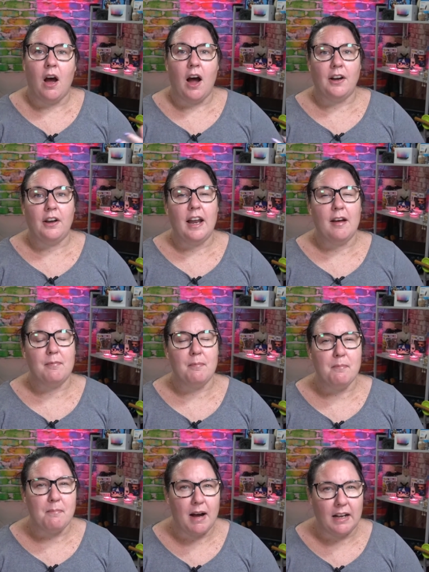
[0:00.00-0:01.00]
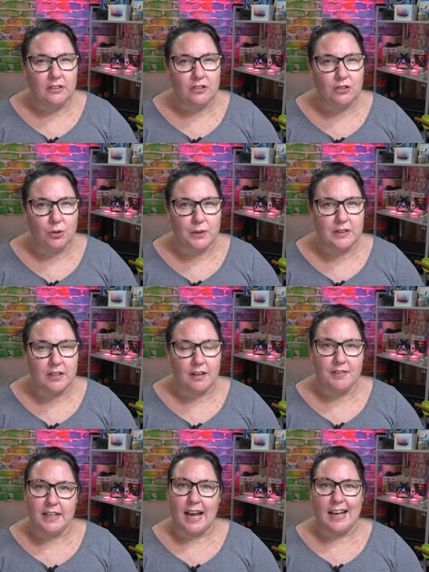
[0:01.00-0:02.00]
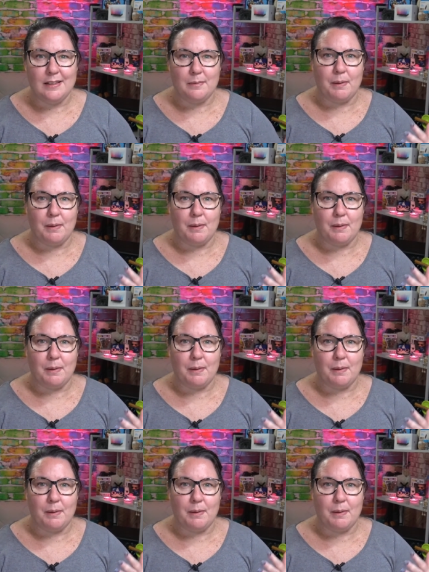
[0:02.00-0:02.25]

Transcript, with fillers: I don't have much choice over the ads,